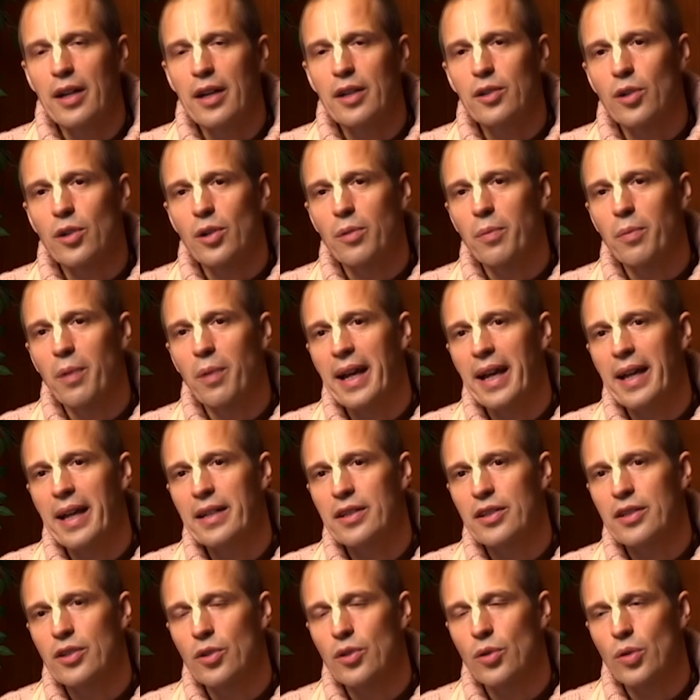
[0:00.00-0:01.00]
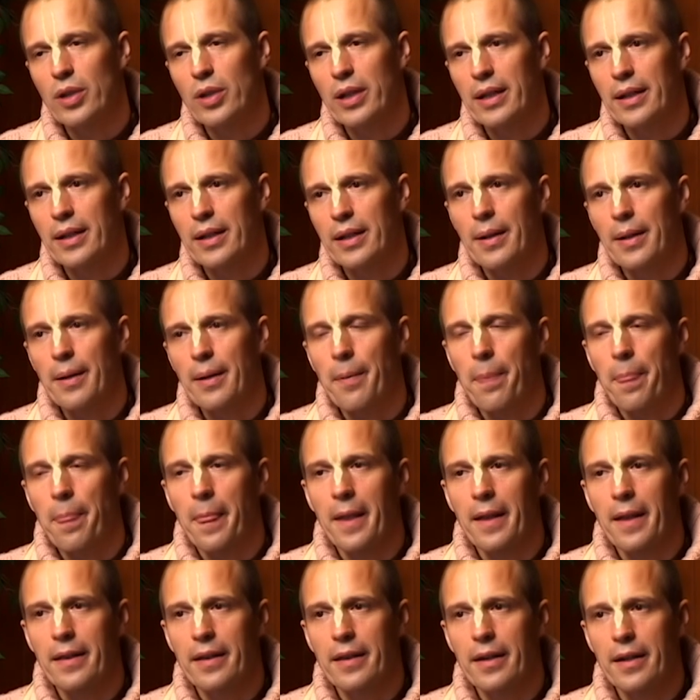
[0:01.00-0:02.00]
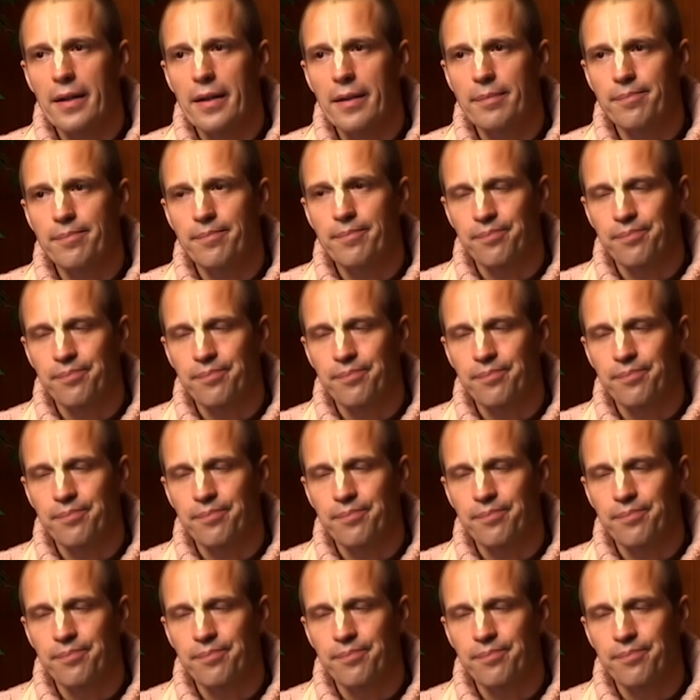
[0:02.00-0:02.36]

took place during the